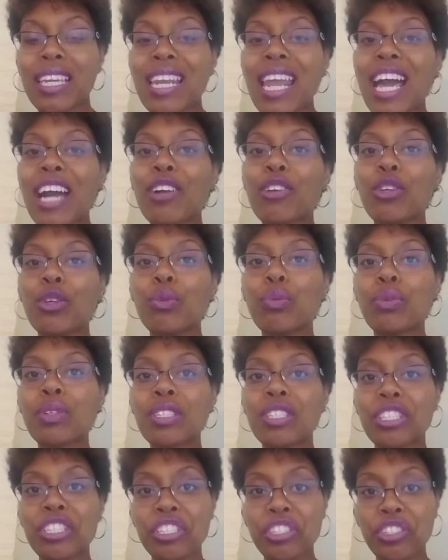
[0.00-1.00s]
and how you
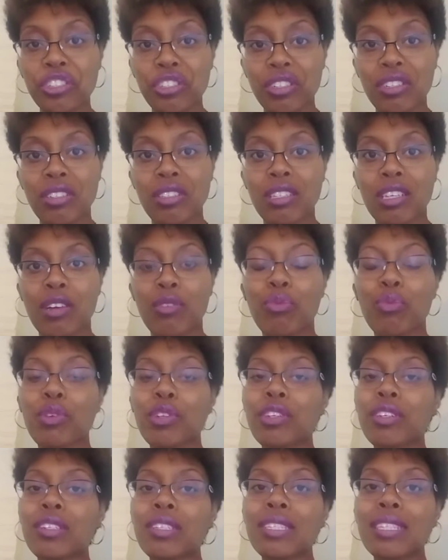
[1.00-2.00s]
present yourself
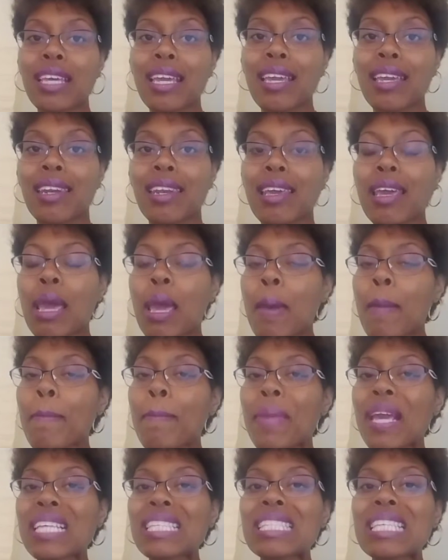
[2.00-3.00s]
when you're saying it
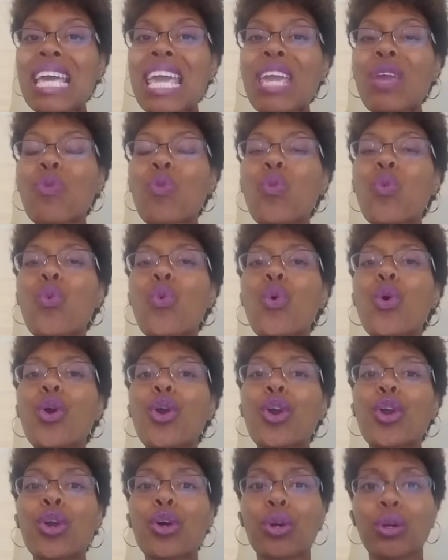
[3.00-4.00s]
makes a
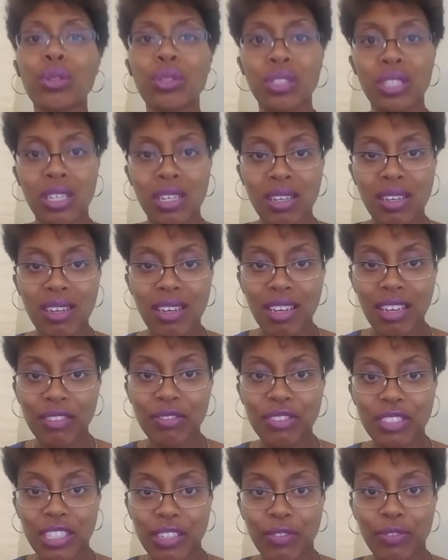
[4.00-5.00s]
world
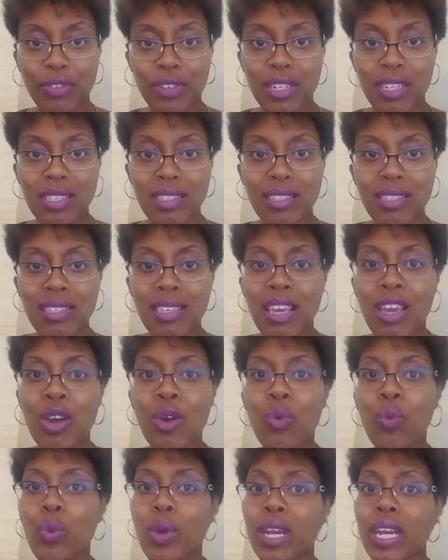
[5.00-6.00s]
of difference
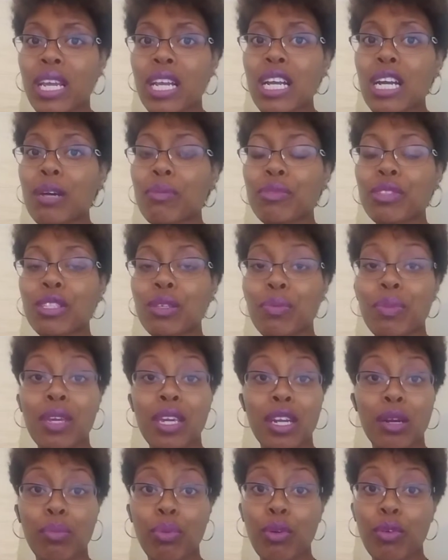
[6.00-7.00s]
when it comes to
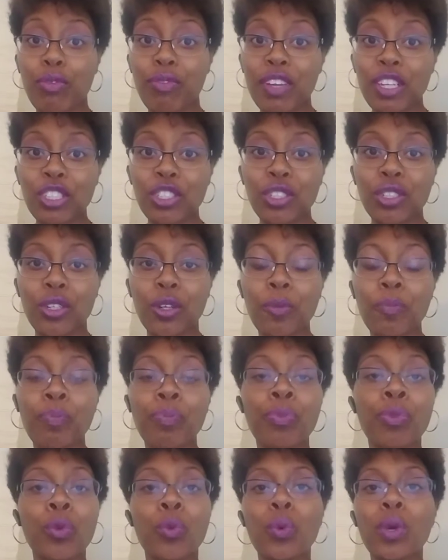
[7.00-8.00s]
being a professional,
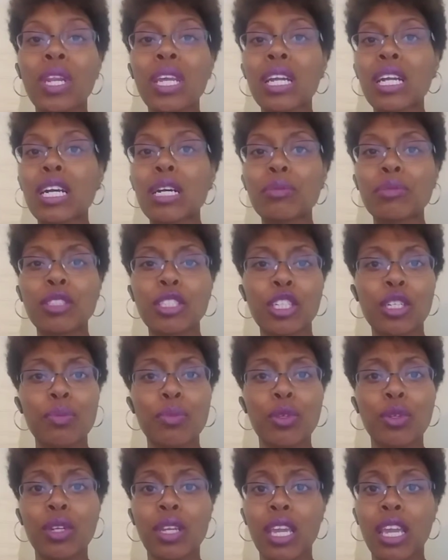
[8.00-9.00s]
when it comes to
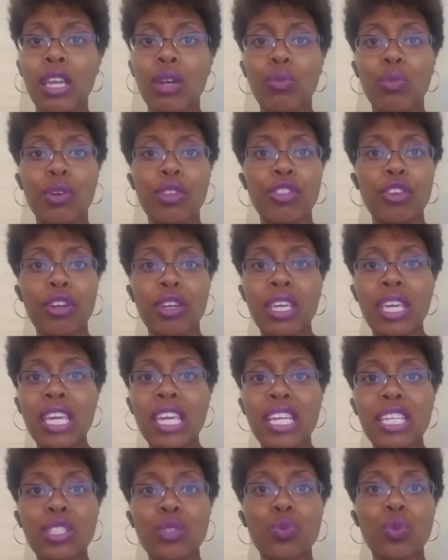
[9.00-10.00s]
communicating with your
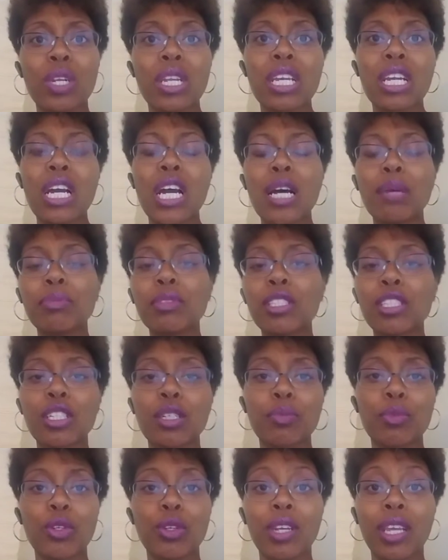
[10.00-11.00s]
kids, when it comes to
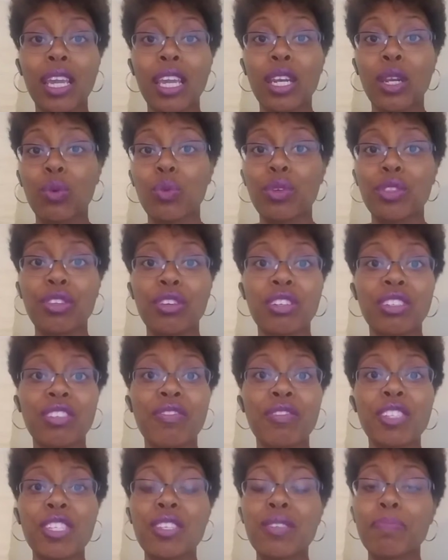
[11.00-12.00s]
communicating with your
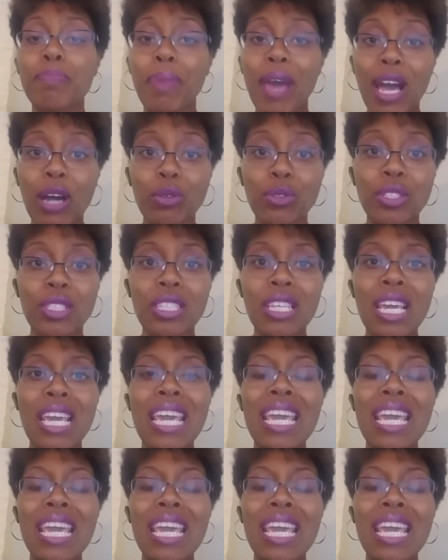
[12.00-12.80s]
spouse.